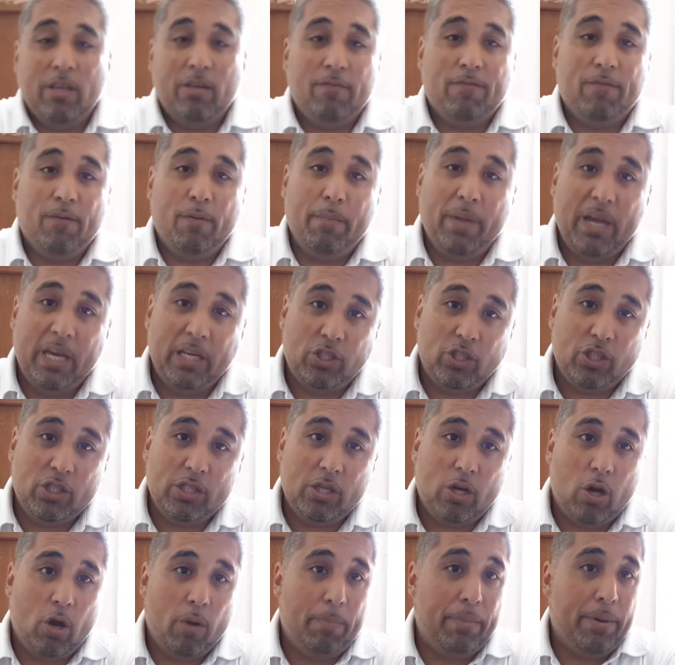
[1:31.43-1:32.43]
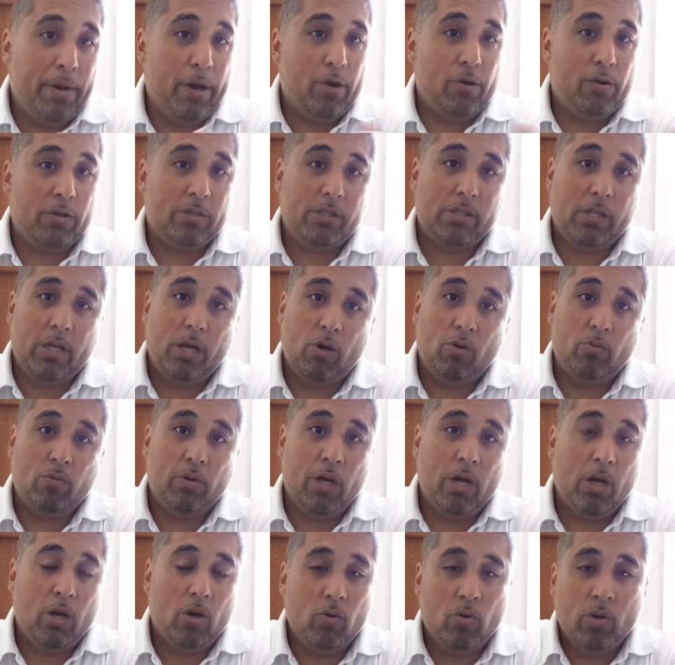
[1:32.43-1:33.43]
information. Our parents don't
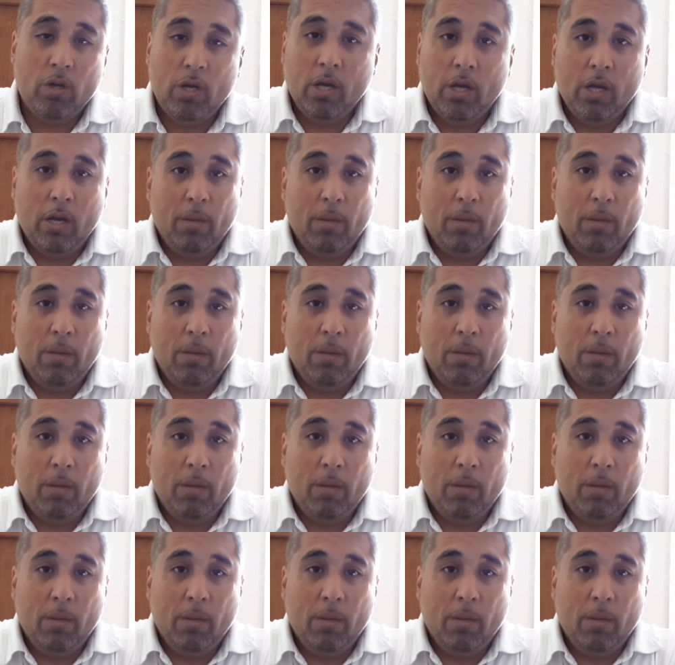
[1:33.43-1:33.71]
know.